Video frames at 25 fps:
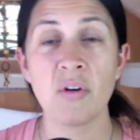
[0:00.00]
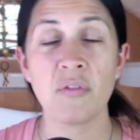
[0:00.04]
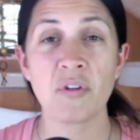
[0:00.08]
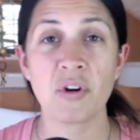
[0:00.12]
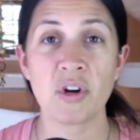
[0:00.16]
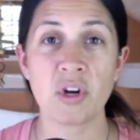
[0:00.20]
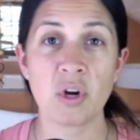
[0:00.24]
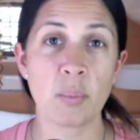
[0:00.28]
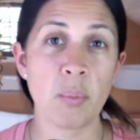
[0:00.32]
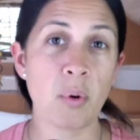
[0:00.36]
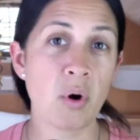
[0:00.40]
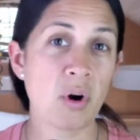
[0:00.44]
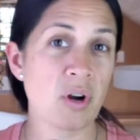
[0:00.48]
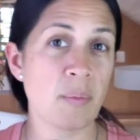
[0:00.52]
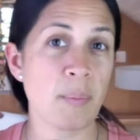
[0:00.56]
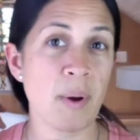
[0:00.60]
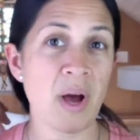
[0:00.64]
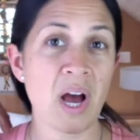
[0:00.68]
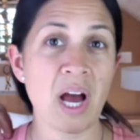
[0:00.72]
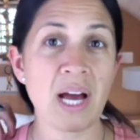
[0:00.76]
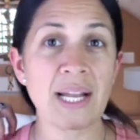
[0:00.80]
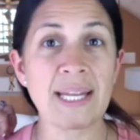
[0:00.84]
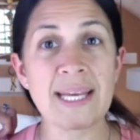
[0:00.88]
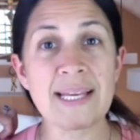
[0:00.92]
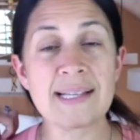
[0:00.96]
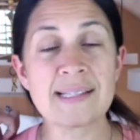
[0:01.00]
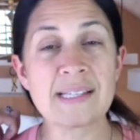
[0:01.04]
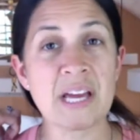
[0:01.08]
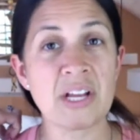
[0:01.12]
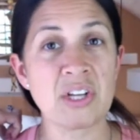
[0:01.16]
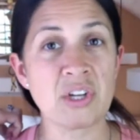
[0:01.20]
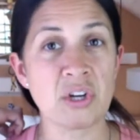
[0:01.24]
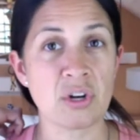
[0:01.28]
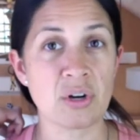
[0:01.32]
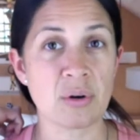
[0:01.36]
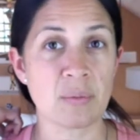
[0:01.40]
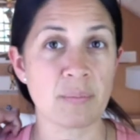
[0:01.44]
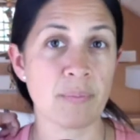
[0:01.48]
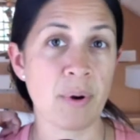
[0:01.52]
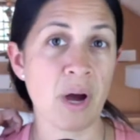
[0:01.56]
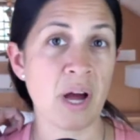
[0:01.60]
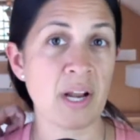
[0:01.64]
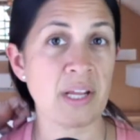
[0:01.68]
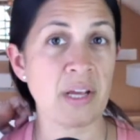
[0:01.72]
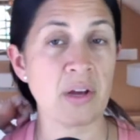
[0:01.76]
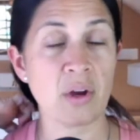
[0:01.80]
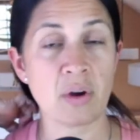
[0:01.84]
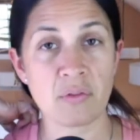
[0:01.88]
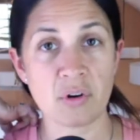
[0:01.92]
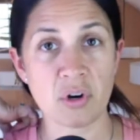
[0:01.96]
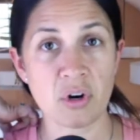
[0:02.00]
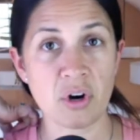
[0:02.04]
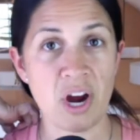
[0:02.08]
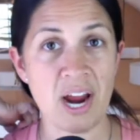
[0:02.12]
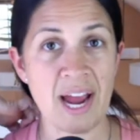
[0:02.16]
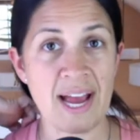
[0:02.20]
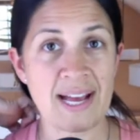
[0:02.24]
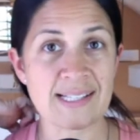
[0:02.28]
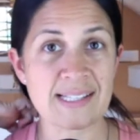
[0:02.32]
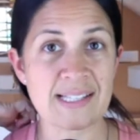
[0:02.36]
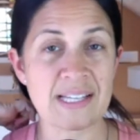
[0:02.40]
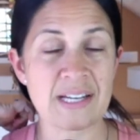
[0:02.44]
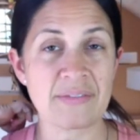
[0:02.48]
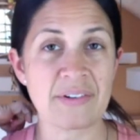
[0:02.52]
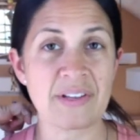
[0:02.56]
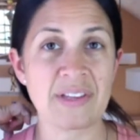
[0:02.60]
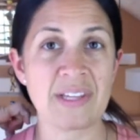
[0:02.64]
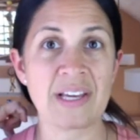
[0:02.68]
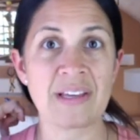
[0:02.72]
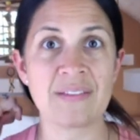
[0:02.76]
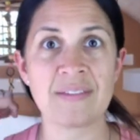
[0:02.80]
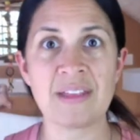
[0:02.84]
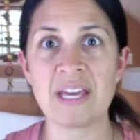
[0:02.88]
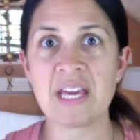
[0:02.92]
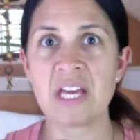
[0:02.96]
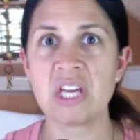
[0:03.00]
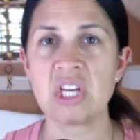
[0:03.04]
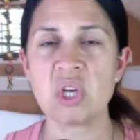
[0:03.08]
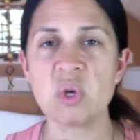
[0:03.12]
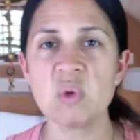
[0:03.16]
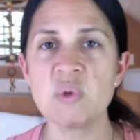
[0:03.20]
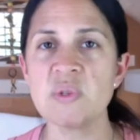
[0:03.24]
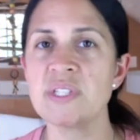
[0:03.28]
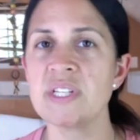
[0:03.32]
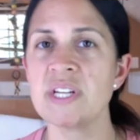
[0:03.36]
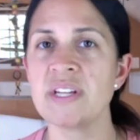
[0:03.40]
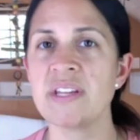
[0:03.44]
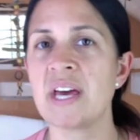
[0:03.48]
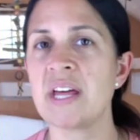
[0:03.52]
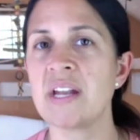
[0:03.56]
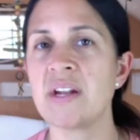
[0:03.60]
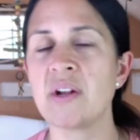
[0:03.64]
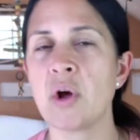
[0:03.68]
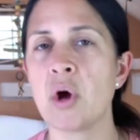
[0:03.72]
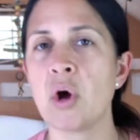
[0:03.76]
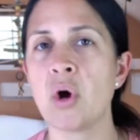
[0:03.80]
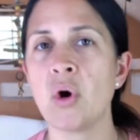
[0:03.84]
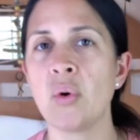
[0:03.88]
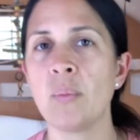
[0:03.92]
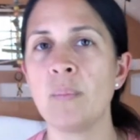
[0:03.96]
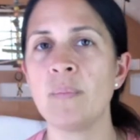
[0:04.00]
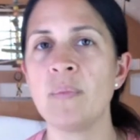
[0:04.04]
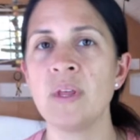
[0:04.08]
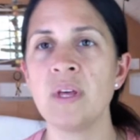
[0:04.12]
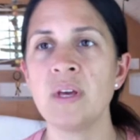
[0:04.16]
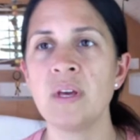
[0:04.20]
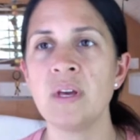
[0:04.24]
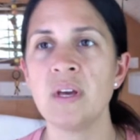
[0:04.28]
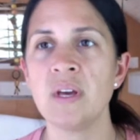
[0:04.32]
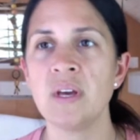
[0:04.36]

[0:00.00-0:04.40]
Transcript: for your porta potties and you're pottying over grass and everything, and they get used to that at home.